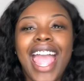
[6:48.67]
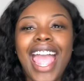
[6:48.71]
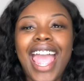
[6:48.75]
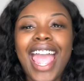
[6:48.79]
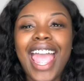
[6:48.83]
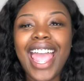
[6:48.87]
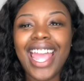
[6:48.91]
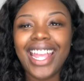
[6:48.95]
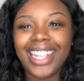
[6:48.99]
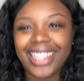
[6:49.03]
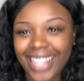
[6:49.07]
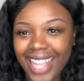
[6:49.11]

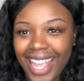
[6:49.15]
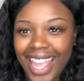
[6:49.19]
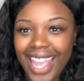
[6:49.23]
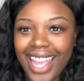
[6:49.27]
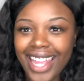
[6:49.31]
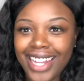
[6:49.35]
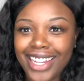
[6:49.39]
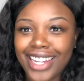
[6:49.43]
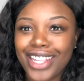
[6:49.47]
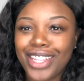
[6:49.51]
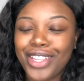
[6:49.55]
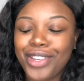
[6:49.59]
And
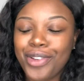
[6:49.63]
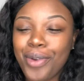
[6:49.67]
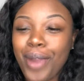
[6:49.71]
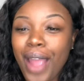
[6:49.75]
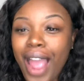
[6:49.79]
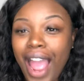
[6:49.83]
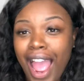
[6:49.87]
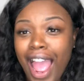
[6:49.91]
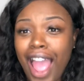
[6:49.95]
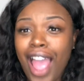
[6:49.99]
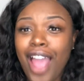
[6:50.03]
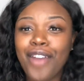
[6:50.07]
then you
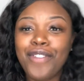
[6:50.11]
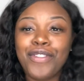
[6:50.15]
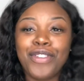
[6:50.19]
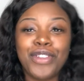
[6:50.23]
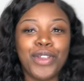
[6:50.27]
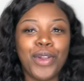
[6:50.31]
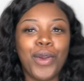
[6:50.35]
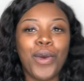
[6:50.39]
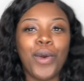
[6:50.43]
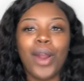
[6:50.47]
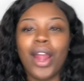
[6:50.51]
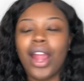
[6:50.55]
have
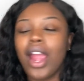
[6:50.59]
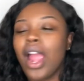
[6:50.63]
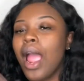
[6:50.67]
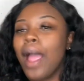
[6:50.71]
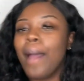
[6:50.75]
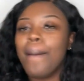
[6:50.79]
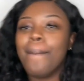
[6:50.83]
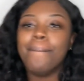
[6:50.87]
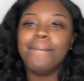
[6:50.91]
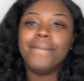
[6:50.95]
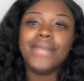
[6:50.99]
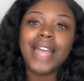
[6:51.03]
your
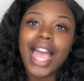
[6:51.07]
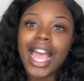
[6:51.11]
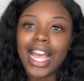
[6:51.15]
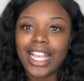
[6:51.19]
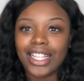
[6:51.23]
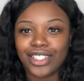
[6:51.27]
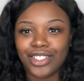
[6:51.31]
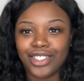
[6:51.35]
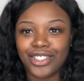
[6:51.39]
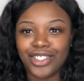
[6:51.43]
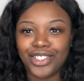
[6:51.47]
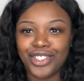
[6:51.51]

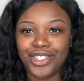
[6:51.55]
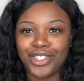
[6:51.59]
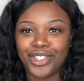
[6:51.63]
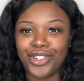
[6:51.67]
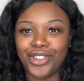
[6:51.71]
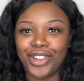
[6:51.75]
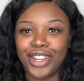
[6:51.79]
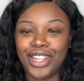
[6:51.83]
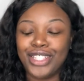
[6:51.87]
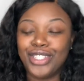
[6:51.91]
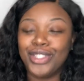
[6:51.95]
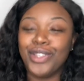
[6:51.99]
master's
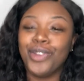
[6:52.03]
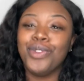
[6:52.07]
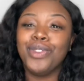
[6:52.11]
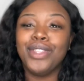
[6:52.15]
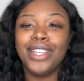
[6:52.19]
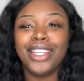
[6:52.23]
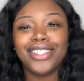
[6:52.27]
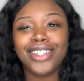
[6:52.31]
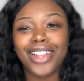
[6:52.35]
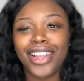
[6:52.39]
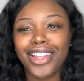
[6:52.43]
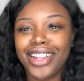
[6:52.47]
degree. So
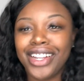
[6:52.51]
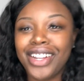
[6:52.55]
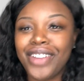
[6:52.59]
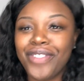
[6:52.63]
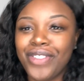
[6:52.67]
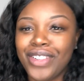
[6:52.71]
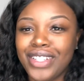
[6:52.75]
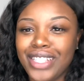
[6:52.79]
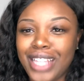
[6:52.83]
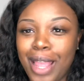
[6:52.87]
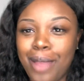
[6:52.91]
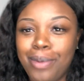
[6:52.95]
these are the
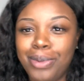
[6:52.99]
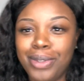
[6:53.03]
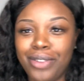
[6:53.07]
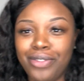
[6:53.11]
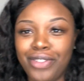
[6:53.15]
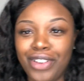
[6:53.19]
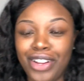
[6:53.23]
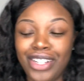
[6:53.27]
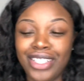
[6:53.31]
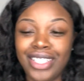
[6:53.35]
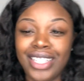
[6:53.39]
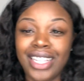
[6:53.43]
different types of
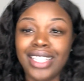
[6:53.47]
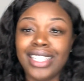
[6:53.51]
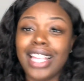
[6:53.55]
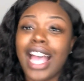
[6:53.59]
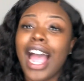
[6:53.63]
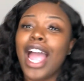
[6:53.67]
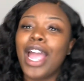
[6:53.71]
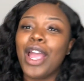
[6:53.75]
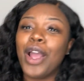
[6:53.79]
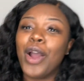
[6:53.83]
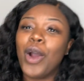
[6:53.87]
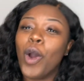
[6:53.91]
nurses.
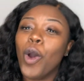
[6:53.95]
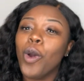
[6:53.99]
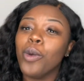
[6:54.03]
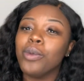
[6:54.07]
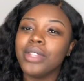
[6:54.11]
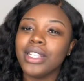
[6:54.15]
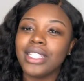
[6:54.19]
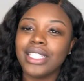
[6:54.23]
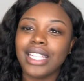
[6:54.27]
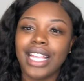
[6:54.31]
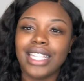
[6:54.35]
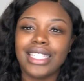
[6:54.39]
I hope
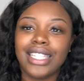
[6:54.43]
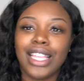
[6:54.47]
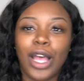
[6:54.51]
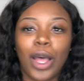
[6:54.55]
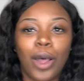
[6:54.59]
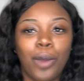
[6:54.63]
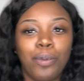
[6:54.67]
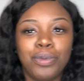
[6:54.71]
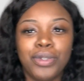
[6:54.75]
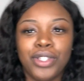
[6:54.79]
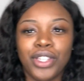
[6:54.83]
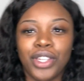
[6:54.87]
this has
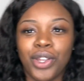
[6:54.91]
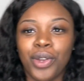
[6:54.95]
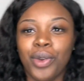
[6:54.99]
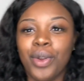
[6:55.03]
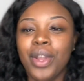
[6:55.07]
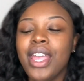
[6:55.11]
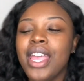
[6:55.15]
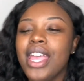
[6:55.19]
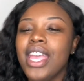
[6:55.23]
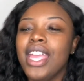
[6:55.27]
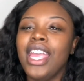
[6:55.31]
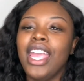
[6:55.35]
helped you.
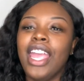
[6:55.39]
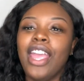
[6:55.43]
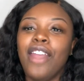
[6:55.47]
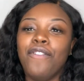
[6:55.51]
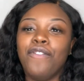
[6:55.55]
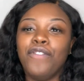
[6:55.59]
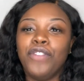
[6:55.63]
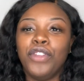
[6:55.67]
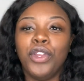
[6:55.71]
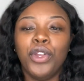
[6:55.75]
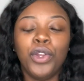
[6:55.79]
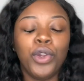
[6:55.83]

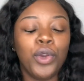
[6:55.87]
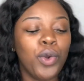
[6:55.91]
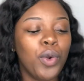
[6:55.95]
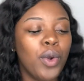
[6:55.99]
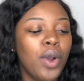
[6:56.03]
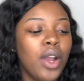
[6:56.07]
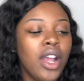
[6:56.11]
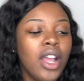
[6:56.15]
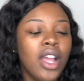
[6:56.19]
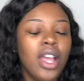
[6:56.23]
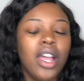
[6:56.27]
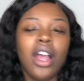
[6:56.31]
If
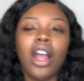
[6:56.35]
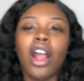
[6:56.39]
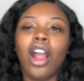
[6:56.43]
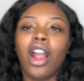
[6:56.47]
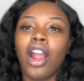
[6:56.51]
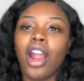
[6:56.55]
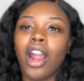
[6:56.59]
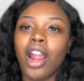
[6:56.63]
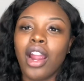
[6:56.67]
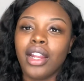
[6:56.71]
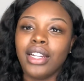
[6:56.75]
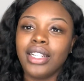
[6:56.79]
you
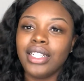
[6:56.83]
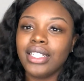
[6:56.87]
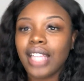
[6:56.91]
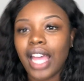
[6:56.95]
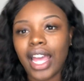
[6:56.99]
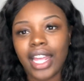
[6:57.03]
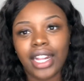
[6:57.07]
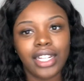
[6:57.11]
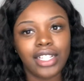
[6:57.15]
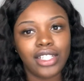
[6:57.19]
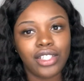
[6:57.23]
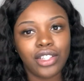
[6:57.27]
are
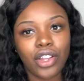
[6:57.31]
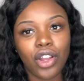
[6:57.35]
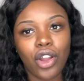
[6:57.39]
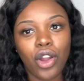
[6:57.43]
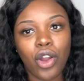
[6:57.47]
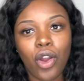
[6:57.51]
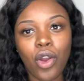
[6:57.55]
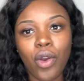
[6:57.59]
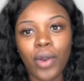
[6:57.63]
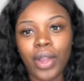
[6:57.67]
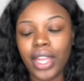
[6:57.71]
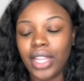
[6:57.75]
deciding to
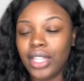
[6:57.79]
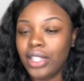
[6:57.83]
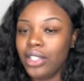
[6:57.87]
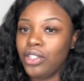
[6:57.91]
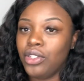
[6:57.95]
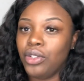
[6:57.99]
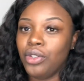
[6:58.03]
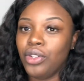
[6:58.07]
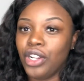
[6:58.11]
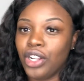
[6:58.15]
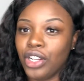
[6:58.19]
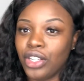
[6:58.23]
go
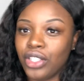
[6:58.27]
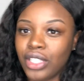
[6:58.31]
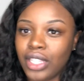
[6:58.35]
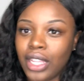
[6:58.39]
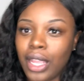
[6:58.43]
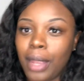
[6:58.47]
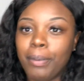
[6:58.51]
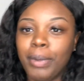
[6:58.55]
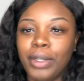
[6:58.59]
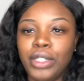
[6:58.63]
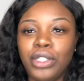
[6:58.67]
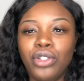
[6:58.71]
into
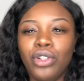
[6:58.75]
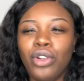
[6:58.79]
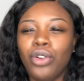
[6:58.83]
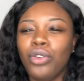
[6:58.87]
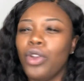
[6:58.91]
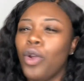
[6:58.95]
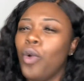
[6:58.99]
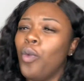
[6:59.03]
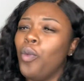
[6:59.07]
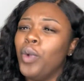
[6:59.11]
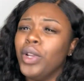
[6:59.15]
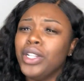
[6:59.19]
nursing, but you don't
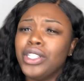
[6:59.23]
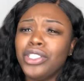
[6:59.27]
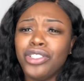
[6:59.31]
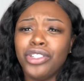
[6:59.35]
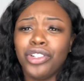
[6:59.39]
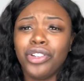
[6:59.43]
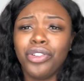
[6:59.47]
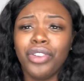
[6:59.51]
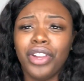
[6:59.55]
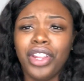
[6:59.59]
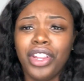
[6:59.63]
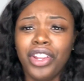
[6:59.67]
know which
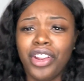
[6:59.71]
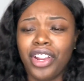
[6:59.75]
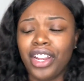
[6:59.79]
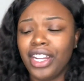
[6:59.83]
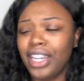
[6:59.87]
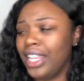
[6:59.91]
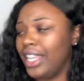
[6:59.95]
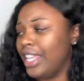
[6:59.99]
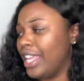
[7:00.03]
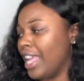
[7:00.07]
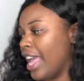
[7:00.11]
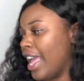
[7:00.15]
degree you're
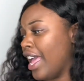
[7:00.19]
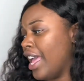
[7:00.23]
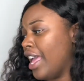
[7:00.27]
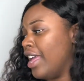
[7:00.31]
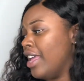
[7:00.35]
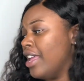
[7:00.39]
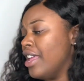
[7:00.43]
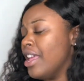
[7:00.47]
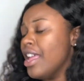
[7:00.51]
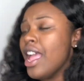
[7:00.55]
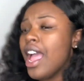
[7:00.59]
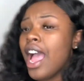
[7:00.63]
gonna
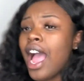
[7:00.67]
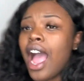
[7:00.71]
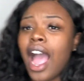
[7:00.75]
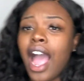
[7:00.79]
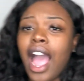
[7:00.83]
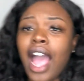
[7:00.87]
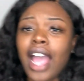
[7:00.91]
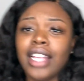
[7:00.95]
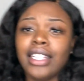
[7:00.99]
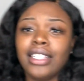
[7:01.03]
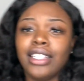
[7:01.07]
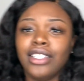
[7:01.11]
get,
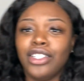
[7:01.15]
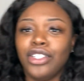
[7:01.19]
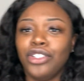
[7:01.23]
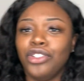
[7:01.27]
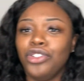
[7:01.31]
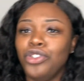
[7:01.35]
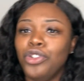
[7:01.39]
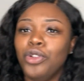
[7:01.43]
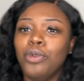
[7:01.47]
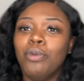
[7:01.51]
I suggest you do